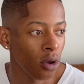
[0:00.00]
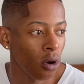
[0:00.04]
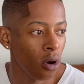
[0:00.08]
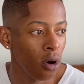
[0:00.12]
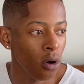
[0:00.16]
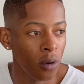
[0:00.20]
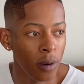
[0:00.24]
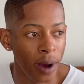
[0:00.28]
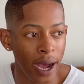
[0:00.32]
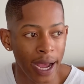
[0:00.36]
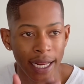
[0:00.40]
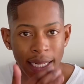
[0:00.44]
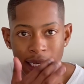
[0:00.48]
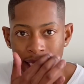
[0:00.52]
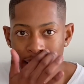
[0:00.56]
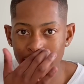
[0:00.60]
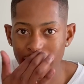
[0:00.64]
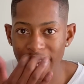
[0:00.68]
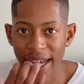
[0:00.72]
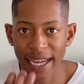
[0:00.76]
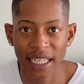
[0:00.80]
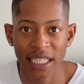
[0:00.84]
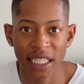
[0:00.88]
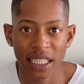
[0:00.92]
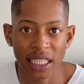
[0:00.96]
Oh, I
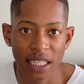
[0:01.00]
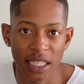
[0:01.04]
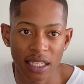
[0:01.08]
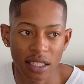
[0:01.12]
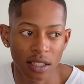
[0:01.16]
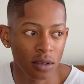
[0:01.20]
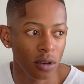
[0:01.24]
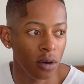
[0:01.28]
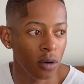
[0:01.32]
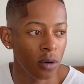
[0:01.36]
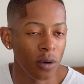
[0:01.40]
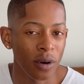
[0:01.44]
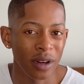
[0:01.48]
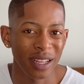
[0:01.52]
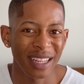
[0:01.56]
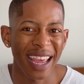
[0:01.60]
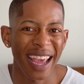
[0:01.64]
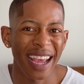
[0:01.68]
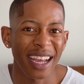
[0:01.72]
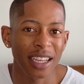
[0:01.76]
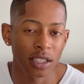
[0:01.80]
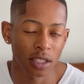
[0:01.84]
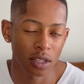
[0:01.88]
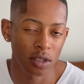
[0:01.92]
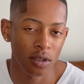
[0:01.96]
need this. Oh,
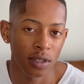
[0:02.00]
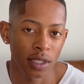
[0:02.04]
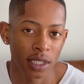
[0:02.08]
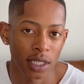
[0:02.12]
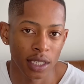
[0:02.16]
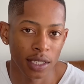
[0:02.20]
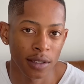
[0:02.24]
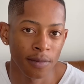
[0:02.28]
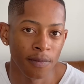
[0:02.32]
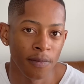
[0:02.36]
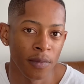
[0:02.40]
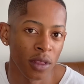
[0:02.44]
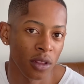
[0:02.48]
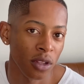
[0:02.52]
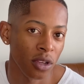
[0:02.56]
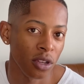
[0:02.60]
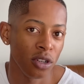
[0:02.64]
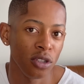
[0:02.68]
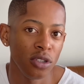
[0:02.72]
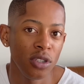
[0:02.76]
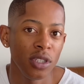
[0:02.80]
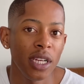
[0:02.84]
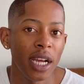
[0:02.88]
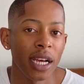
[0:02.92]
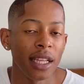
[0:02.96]
excuses. You
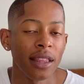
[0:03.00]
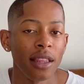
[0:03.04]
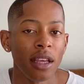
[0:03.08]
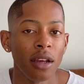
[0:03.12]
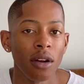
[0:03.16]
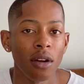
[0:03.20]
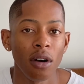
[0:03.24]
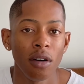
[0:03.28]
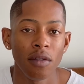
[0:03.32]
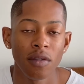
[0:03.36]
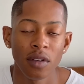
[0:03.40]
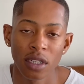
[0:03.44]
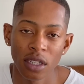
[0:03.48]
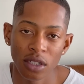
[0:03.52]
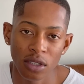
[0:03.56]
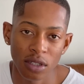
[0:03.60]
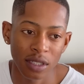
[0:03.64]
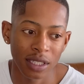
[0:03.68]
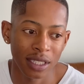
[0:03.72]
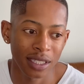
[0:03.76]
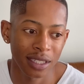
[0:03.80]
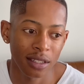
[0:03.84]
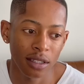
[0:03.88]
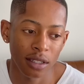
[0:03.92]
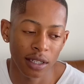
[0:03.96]
need to cut that off. You need to
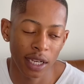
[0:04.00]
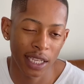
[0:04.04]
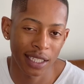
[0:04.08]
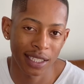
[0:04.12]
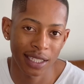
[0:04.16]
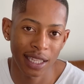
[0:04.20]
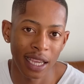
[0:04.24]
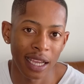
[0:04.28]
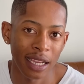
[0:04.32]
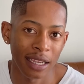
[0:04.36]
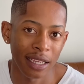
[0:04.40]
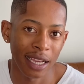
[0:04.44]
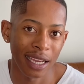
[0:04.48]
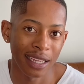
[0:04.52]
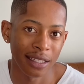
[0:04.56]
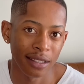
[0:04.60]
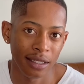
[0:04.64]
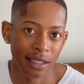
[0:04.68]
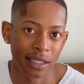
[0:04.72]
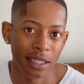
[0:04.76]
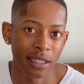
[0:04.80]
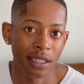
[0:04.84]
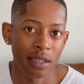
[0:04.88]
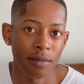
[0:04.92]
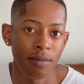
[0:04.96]
still stay as
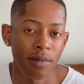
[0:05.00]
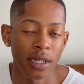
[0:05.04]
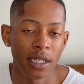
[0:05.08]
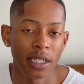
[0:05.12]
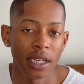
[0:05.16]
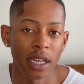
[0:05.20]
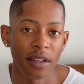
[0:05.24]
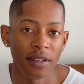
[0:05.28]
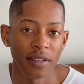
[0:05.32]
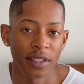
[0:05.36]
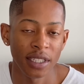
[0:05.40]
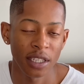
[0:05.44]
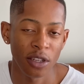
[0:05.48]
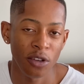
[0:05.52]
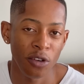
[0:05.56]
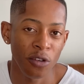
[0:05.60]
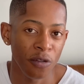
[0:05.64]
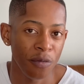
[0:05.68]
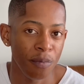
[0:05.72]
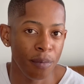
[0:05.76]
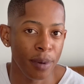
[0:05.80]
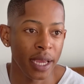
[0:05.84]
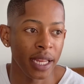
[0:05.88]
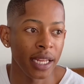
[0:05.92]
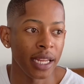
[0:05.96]
disciplined as
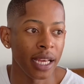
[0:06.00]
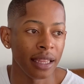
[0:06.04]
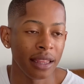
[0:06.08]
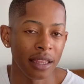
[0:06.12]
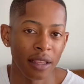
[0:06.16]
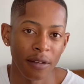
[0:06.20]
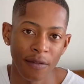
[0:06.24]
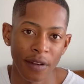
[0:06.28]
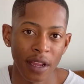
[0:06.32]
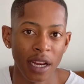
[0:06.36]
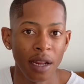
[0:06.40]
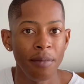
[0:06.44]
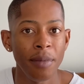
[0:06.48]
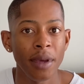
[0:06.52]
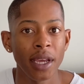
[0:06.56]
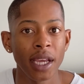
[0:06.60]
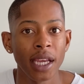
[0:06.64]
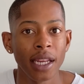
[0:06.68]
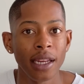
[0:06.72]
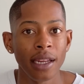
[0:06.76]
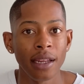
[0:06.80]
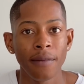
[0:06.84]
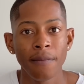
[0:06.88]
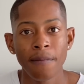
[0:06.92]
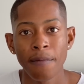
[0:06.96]
you've been at the very
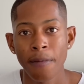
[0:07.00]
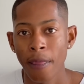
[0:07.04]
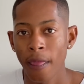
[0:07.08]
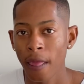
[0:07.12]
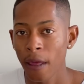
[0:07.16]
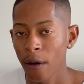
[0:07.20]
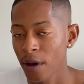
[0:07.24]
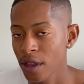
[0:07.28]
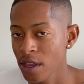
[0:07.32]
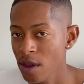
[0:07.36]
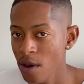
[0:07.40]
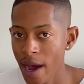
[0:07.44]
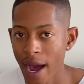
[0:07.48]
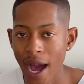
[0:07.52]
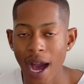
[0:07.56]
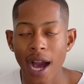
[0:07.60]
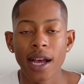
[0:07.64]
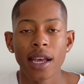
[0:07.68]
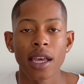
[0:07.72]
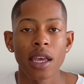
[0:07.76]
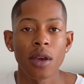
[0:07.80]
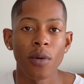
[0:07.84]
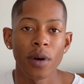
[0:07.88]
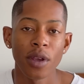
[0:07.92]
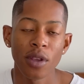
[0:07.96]
beginning. When you're
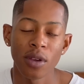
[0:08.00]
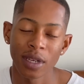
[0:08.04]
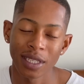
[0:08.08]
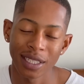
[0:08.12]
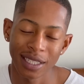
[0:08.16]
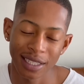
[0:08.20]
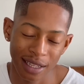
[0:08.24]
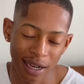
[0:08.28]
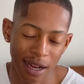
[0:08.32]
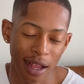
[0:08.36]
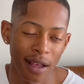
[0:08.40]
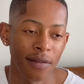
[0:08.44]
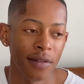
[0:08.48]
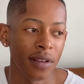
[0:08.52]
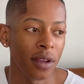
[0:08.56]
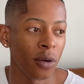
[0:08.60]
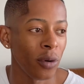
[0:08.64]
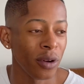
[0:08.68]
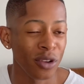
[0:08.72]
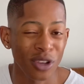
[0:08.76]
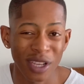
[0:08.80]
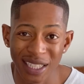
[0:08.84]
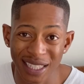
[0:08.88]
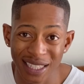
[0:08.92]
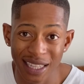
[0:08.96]
hungry, when you're
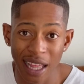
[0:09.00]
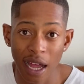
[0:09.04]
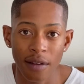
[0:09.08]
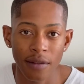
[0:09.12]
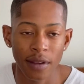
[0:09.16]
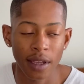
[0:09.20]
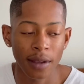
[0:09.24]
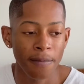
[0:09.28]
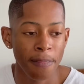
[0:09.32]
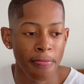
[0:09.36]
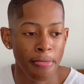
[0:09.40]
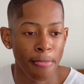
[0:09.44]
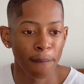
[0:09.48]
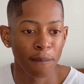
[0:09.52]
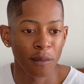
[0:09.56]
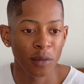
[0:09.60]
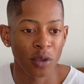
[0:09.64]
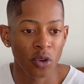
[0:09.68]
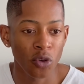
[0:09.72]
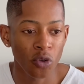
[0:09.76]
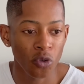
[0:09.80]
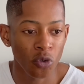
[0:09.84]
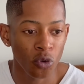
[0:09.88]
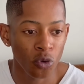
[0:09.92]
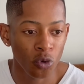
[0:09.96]
starving,
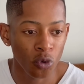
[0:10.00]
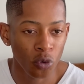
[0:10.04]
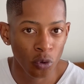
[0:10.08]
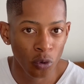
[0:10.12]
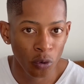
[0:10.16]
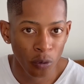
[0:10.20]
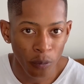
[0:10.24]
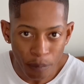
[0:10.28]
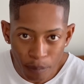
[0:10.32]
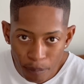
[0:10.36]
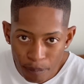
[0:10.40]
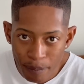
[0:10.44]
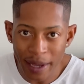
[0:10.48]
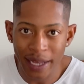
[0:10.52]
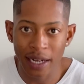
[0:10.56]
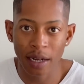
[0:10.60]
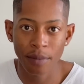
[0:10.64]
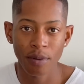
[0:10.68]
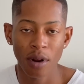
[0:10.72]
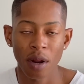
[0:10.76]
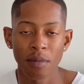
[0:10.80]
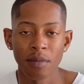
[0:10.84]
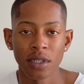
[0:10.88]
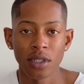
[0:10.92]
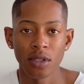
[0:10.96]
you made a
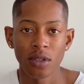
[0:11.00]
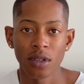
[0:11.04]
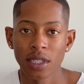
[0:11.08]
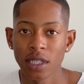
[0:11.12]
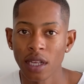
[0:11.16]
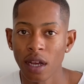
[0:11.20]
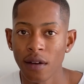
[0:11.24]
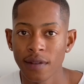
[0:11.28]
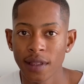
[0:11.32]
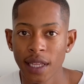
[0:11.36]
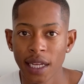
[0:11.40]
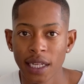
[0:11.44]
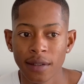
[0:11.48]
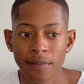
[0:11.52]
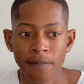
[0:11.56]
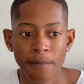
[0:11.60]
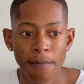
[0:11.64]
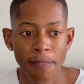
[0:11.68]
promise to yourself that